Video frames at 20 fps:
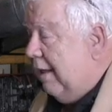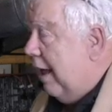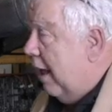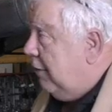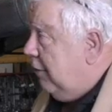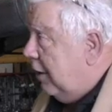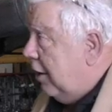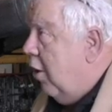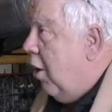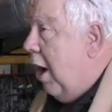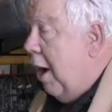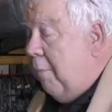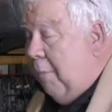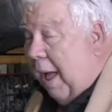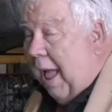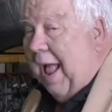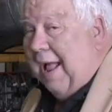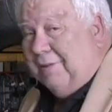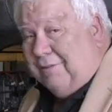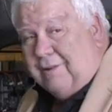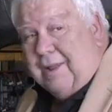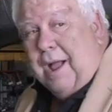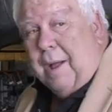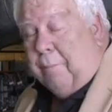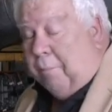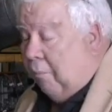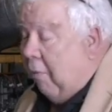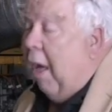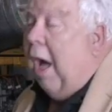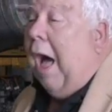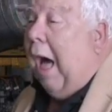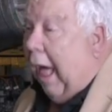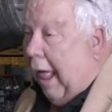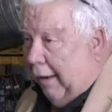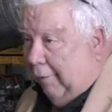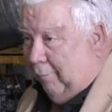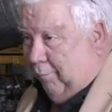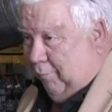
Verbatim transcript: and I, you know, I'm actually I'm not.